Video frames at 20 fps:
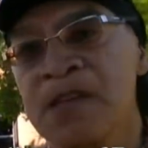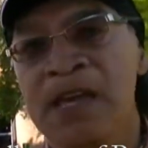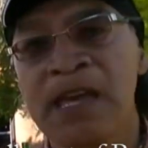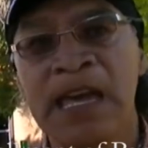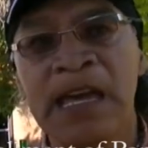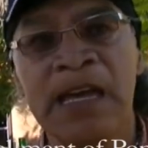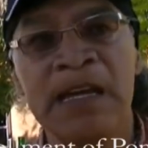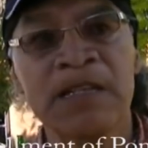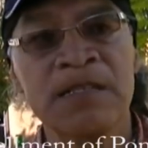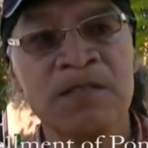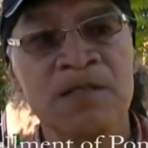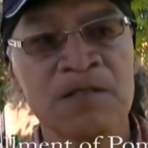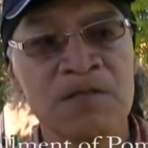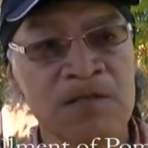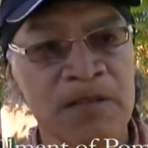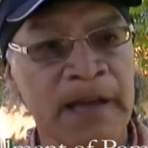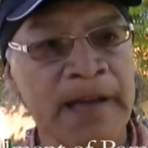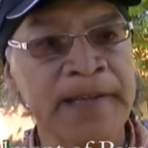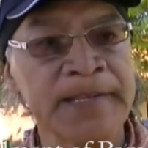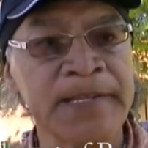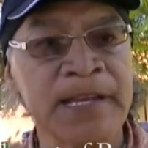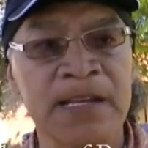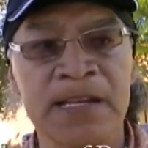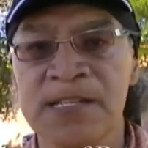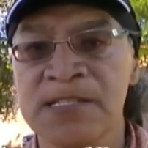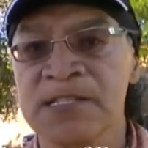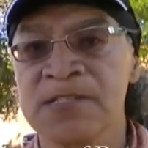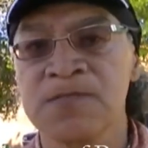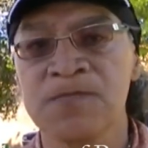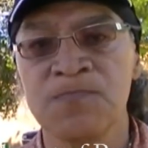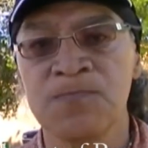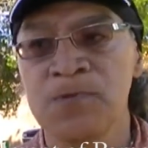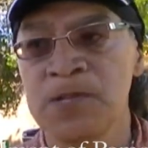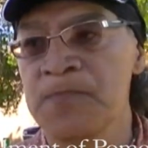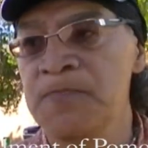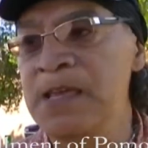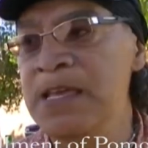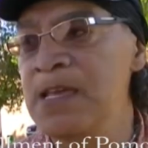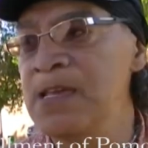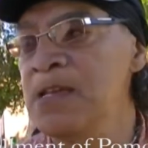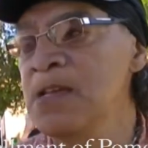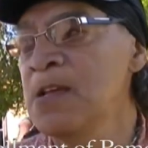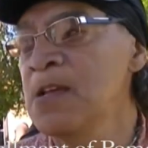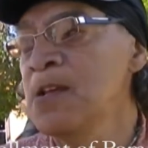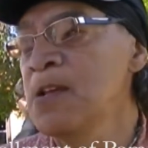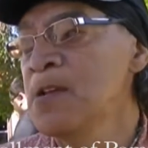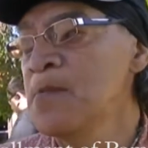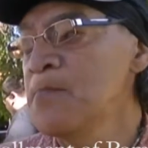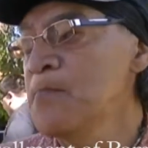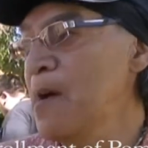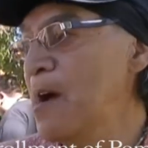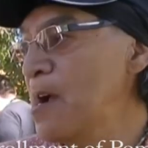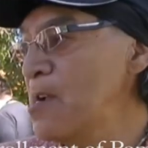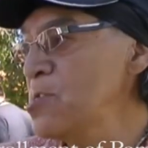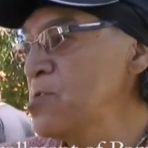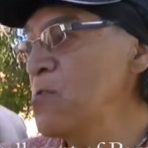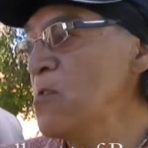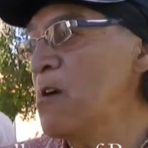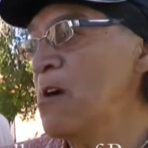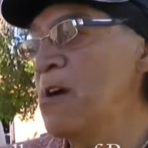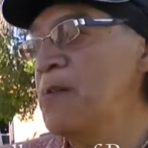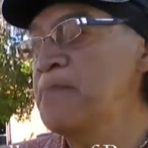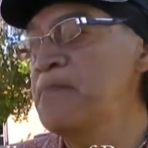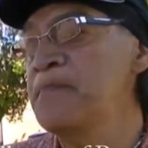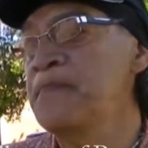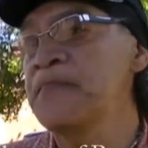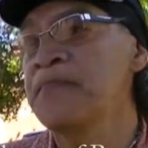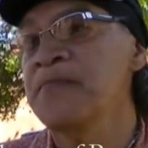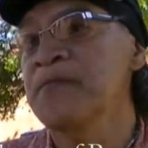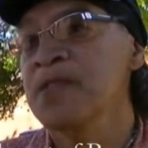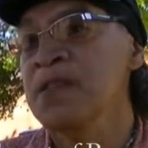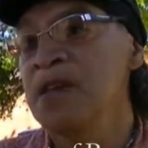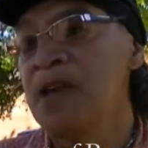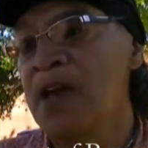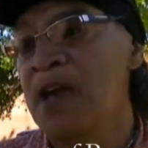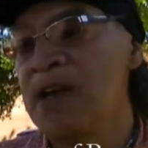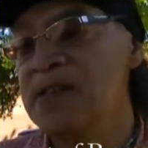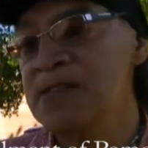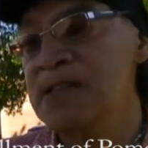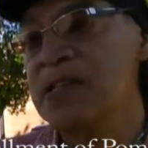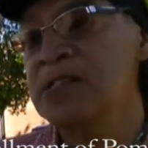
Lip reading: And like I said, it's with me. My tribe has a